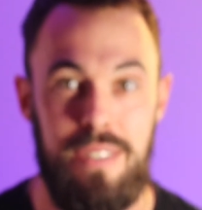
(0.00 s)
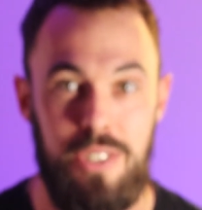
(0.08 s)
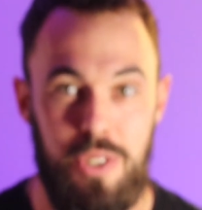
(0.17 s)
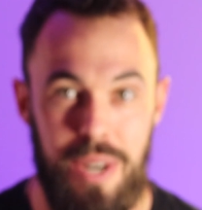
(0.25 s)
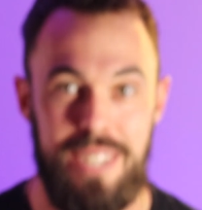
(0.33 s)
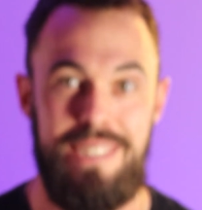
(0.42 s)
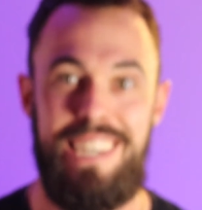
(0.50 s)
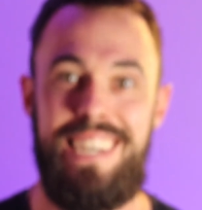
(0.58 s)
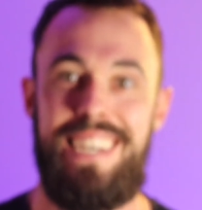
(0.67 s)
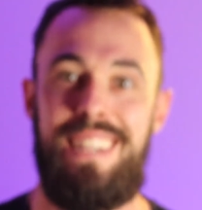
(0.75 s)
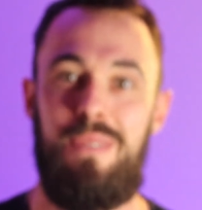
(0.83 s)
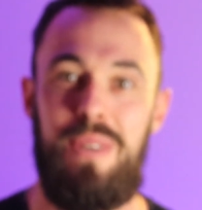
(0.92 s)
stress
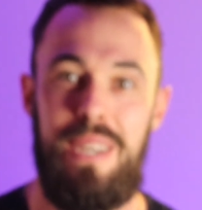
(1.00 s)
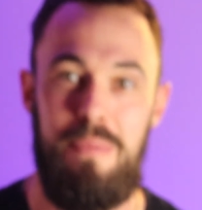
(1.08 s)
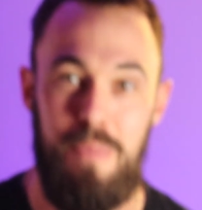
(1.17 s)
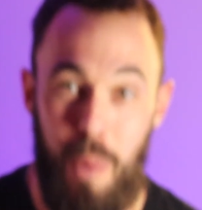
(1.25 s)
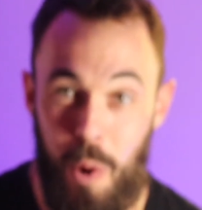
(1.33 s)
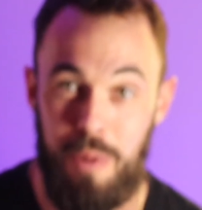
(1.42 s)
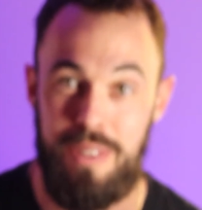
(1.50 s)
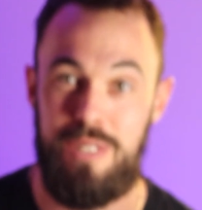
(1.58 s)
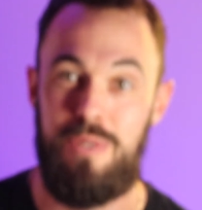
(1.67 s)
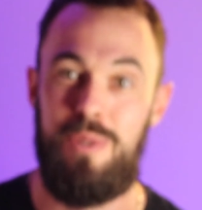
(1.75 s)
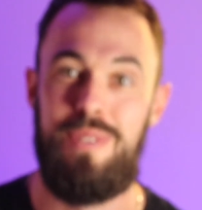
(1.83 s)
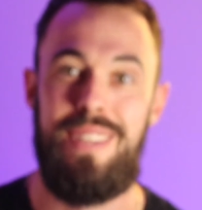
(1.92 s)
eat, and then we eat more of these
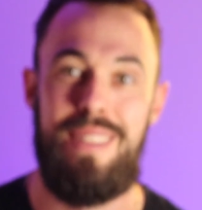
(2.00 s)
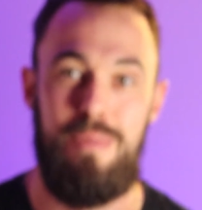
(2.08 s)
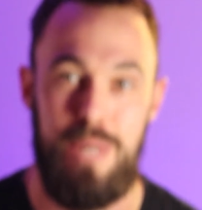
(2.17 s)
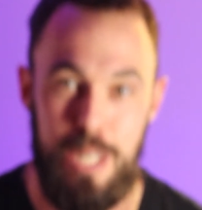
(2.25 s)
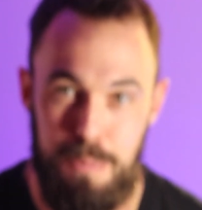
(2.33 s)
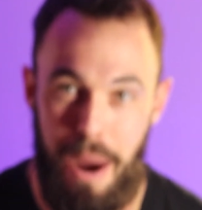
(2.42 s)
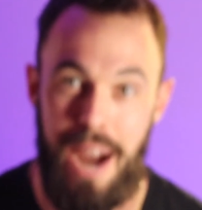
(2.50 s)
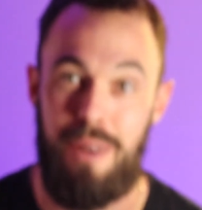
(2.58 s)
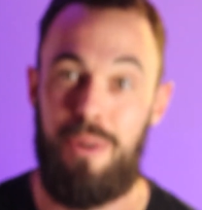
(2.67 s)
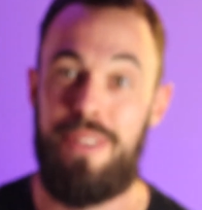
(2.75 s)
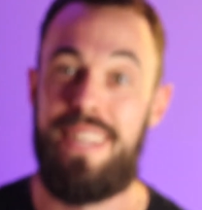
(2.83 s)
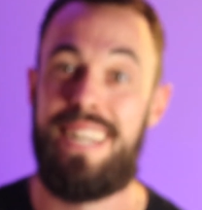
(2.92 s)
foods, and then we
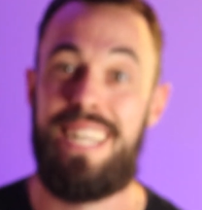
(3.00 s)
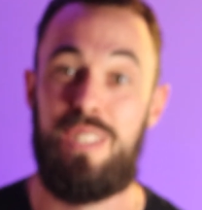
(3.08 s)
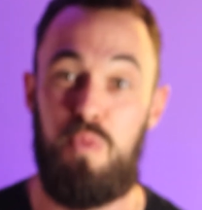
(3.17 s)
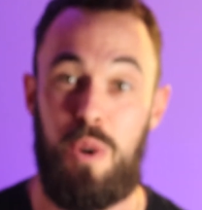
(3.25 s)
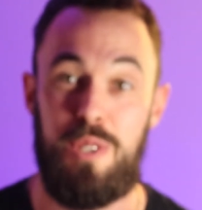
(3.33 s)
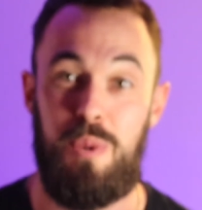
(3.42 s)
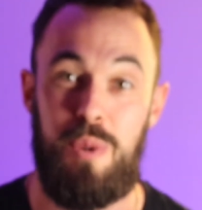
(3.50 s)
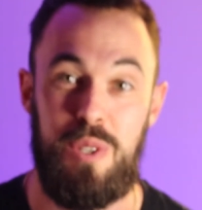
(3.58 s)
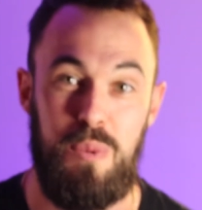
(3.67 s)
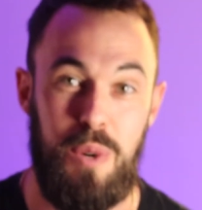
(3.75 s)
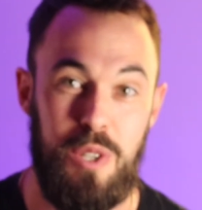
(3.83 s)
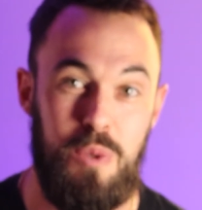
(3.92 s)
spiral, and then it gets worse and
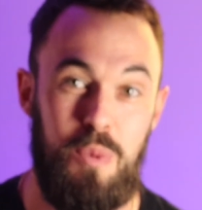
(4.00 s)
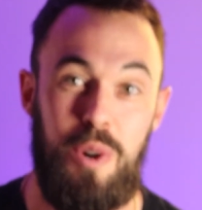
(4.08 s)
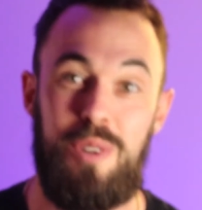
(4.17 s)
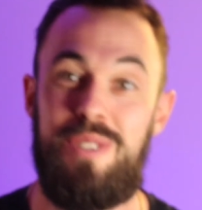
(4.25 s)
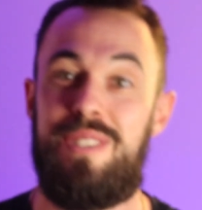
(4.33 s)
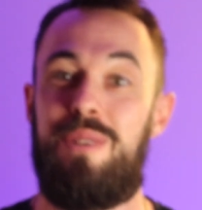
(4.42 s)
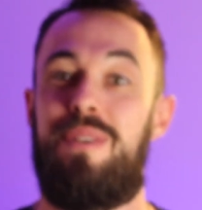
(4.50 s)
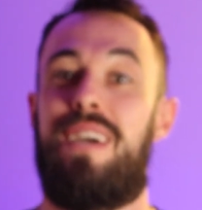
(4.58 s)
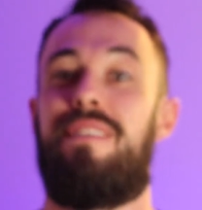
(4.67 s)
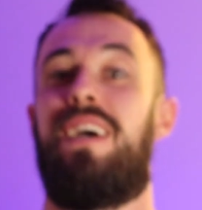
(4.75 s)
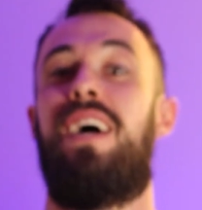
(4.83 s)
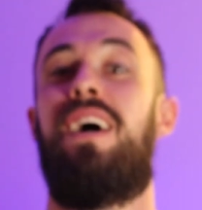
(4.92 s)
worse and worse and worse until
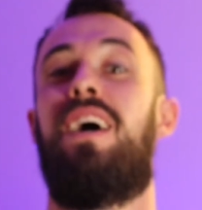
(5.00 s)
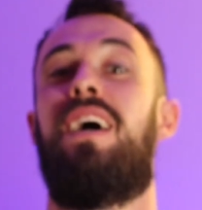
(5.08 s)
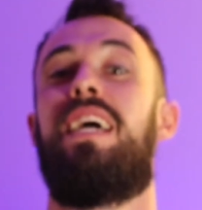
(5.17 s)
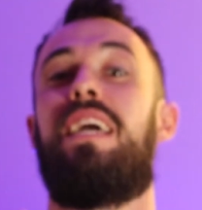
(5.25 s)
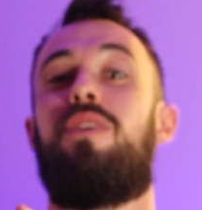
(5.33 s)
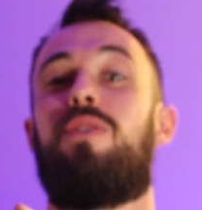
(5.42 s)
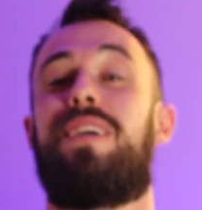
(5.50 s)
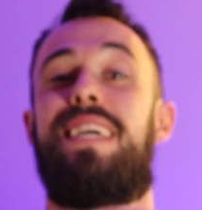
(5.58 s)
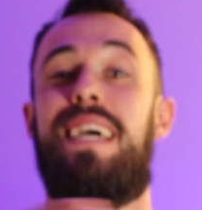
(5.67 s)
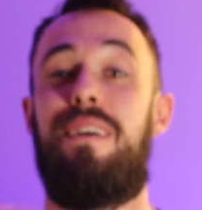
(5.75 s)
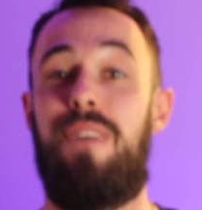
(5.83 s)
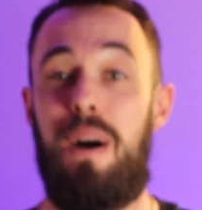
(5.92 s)
we either
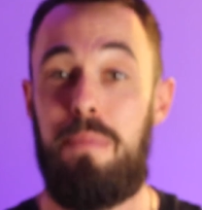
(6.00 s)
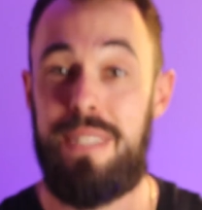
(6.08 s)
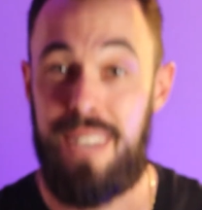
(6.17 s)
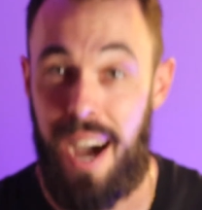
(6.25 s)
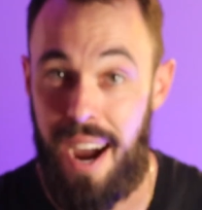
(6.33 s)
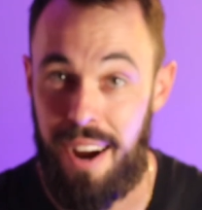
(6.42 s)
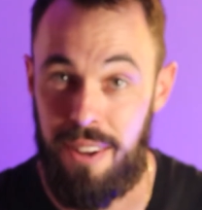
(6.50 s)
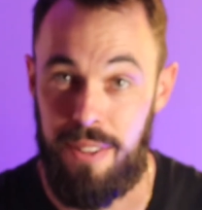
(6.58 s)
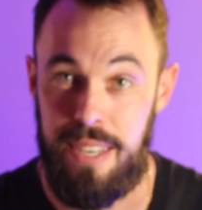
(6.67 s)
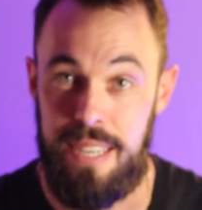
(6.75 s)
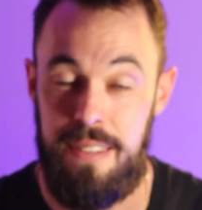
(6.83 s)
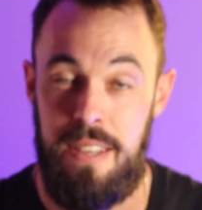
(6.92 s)
give up
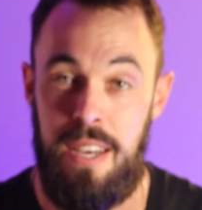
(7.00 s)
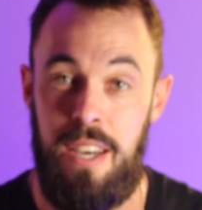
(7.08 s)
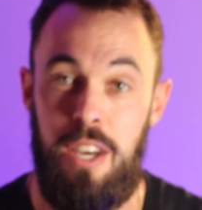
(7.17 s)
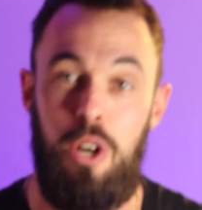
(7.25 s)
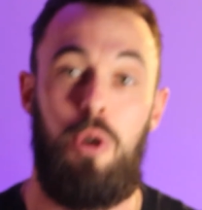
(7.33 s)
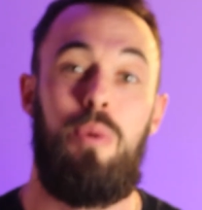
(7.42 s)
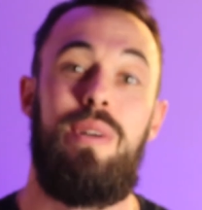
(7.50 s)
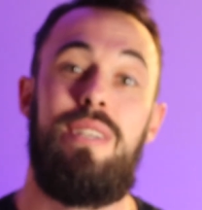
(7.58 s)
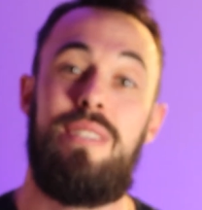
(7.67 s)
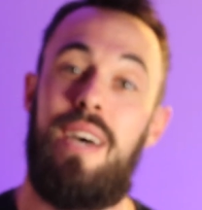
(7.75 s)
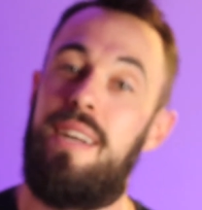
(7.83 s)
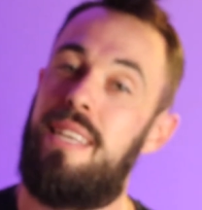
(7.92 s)
entirely or we
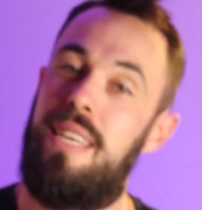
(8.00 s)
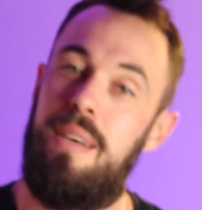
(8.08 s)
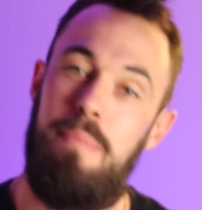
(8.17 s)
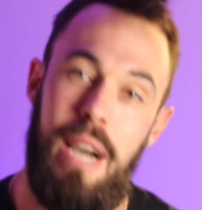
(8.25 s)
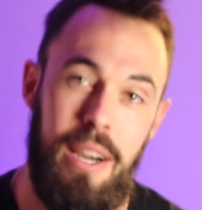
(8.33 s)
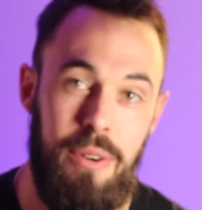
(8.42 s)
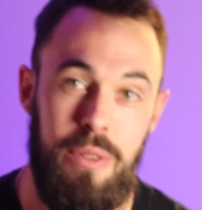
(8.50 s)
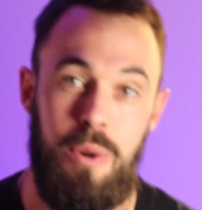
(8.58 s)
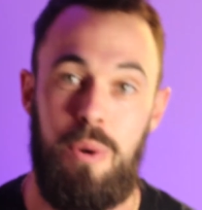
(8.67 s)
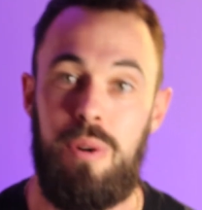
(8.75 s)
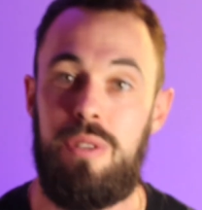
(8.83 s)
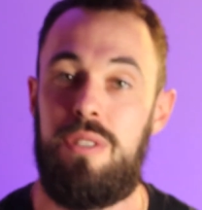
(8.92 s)
decide to get back on the
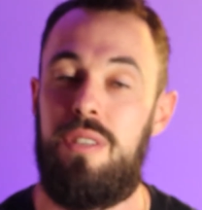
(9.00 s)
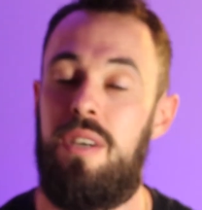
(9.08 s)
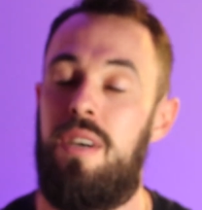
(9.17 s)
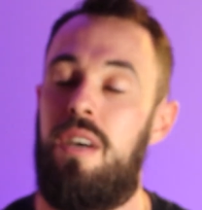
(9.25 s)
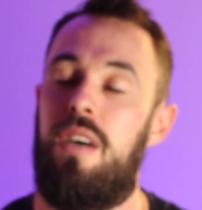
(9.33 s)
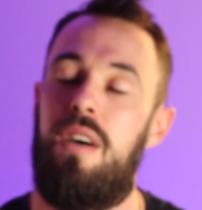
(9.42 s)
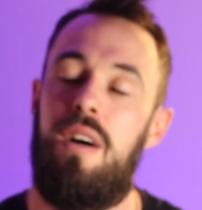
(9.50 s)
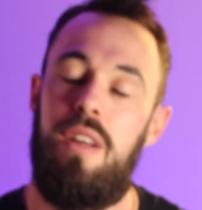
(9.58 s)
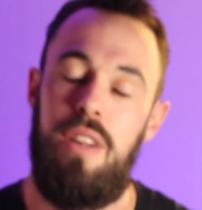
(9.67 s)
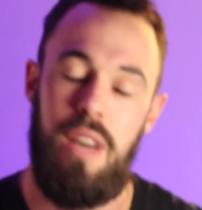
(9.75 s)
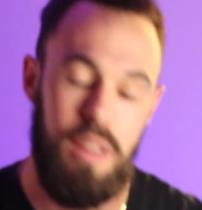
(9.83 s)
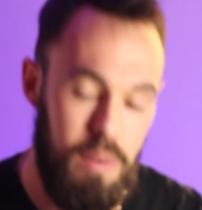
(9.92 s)
horse
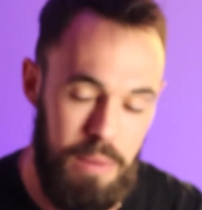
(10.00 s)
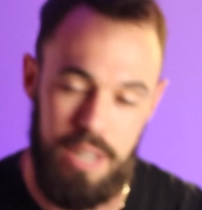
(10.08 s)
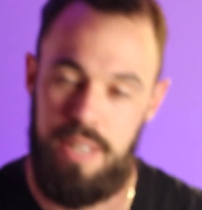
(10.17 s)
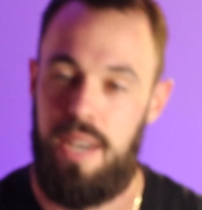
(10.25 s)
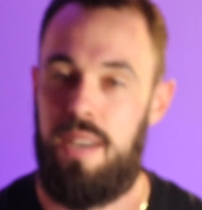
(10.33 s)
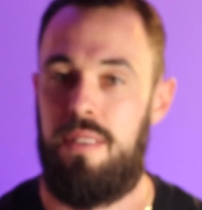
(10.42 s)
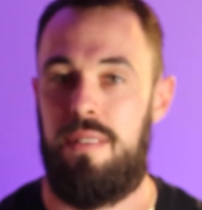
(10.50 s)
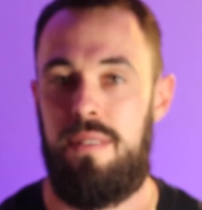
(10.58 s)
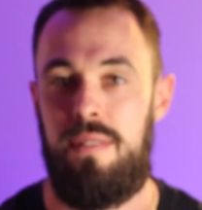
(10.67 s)
another Monday.